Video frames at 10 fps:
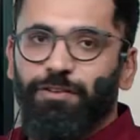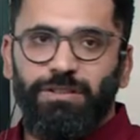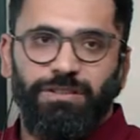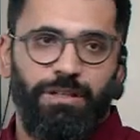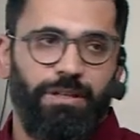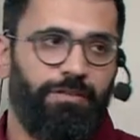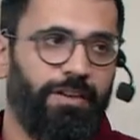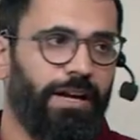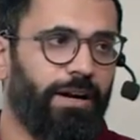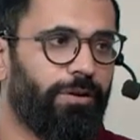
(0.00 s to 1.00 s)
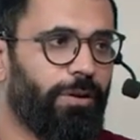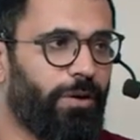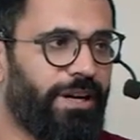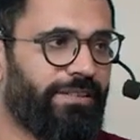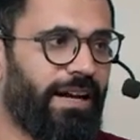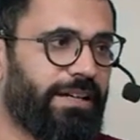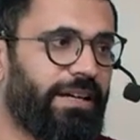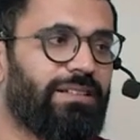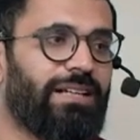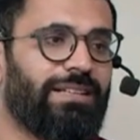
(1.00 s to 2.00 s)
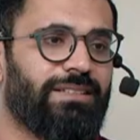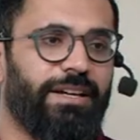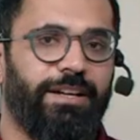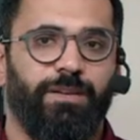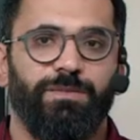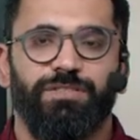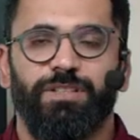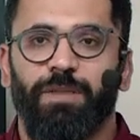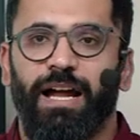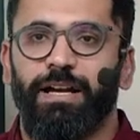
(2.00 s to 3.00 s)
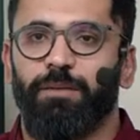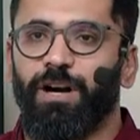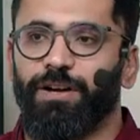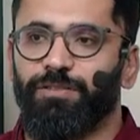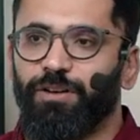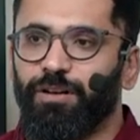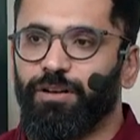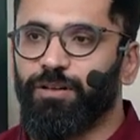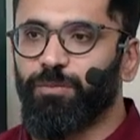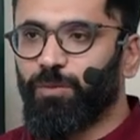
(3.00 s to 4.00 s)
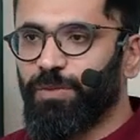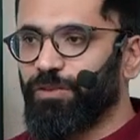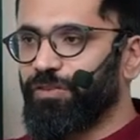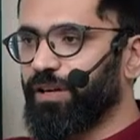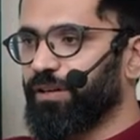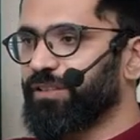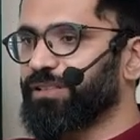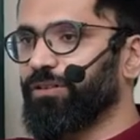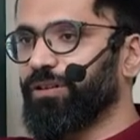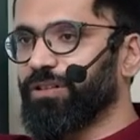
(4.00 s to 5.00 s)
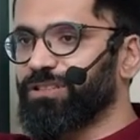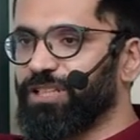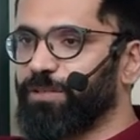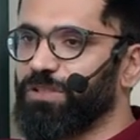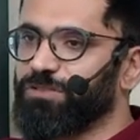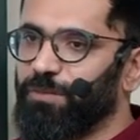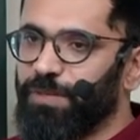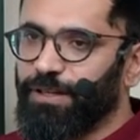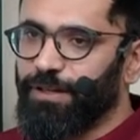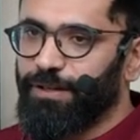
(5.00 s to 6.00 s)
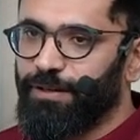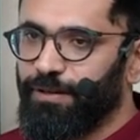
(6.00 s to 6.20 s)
first figure out what exactly it is asking in terms of supply and demand of dollar. The moment you figure this out, the statements will be clear.